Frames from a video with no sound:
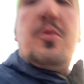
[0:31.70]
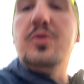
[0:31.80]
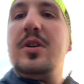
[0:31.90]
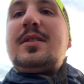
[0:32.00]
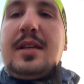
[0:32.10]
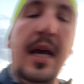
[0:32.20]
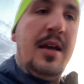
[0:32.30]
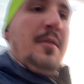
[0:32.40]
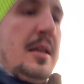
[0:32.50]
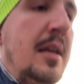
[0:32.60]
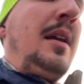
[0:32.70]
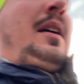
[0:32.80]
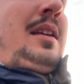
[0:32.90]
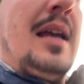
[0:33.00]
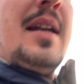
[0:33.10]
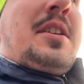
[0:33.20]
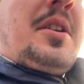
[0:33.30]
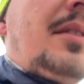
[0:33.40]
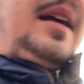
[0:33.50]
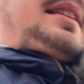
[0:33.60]
woods, any
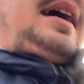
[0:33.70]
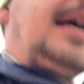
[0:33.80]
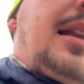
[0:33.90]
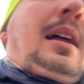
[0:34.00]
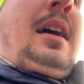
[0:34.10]
shit like that.